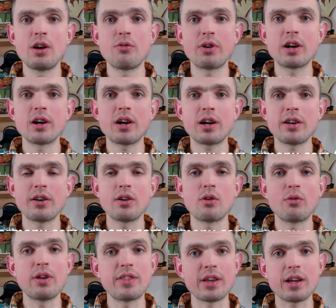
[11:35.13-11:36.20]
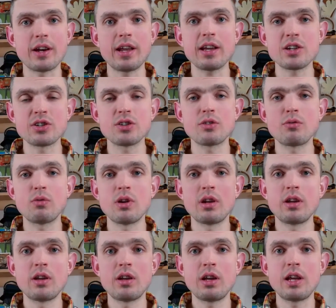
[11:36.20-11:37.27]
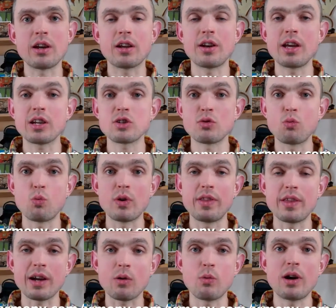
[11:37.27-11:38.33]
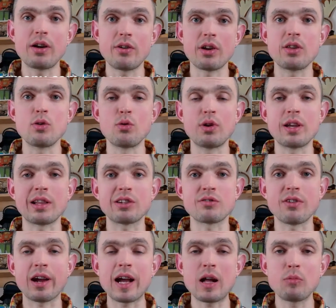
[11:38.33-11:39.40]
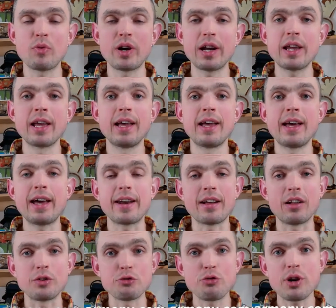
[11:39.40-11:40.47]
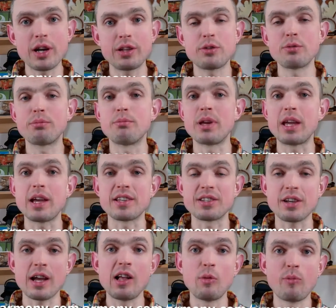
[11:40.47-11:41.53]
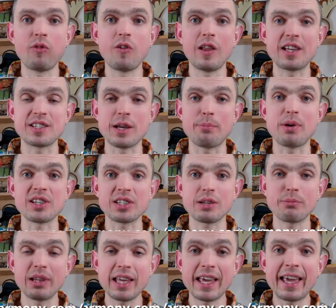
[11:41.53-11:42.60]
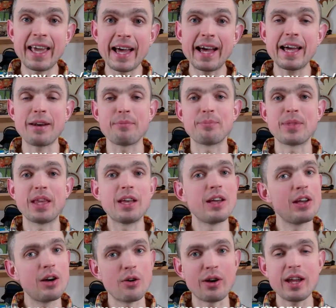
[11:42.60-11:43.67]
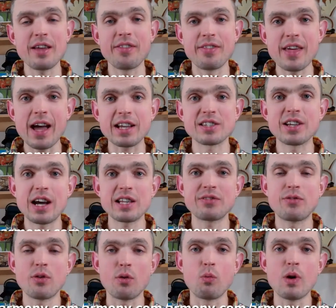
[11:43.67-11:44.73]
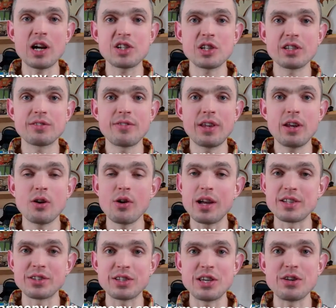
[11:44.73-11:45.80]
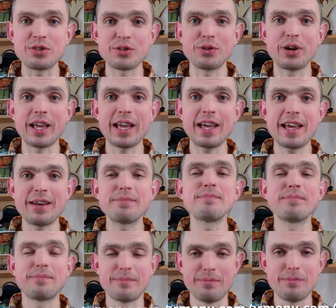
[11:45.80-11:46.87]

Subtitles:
regard, you know, in connection with acquiring new English vocabulary, and I'll try to be as helpful as I possibly can. Okay, thanks guys for watching this video, and see you soon again.